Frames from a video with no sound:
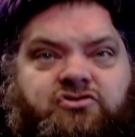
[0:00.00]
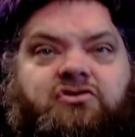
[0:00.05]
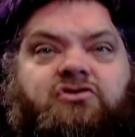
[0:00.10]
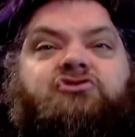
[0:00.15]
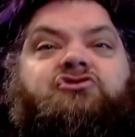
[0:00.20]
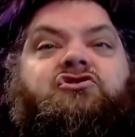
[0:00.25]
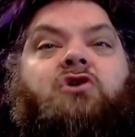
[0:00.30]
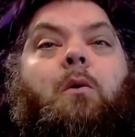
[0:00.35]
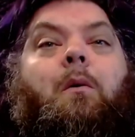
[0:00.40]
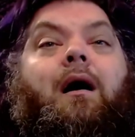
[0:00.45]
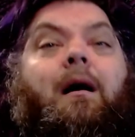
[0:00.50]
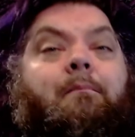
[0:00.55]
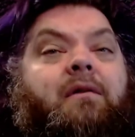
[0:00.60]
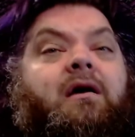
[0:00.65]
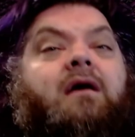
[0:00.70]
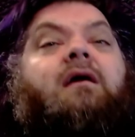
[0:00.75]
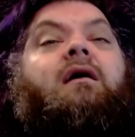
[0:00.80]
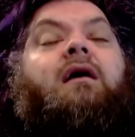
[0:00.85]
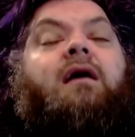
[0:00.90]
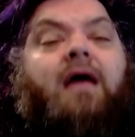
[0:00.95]
to show up,
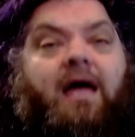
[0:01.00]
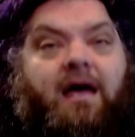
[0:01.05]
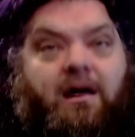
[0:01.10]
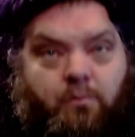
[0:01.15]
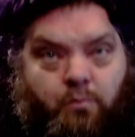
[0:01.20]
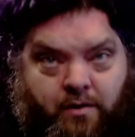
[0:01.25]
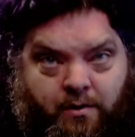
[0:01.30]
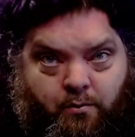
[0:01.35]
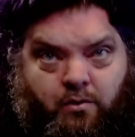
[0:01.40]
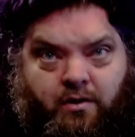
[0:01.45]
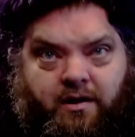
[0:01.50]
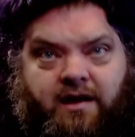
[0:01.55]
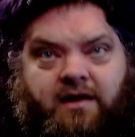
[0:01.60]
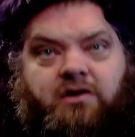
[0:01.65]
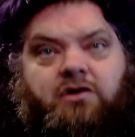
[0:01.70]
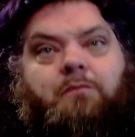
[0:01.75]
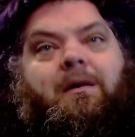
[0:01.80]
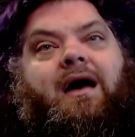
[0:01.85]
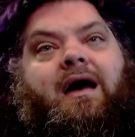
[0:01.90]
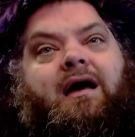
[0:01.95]
and we will get
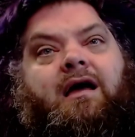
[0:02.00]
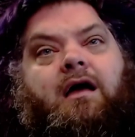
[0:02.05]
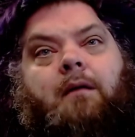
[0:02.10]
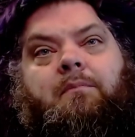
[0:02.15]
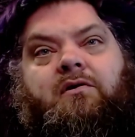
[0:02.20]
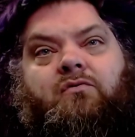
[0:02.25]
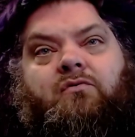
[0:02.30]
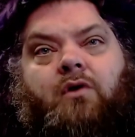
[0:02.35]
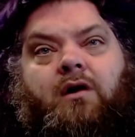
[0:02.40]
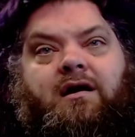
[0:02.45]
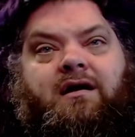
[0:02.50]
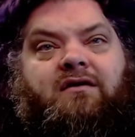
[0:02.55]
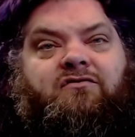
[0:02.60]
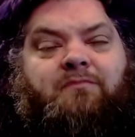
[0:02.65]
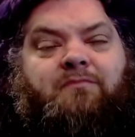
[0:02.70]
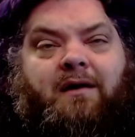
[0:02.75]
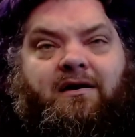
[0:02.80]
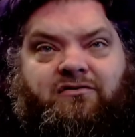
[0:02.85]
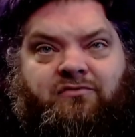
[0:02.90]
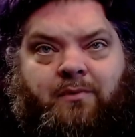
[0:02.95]
you back up and running as
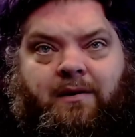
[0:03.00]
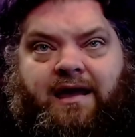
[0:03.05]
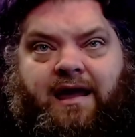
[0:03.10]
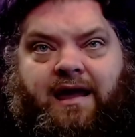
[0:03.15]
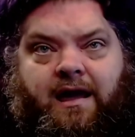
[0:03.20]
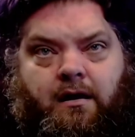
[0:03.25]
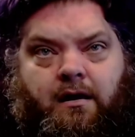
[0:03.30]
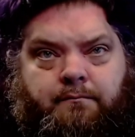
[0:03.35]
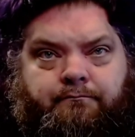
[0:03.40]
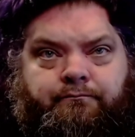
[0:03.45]
best we can.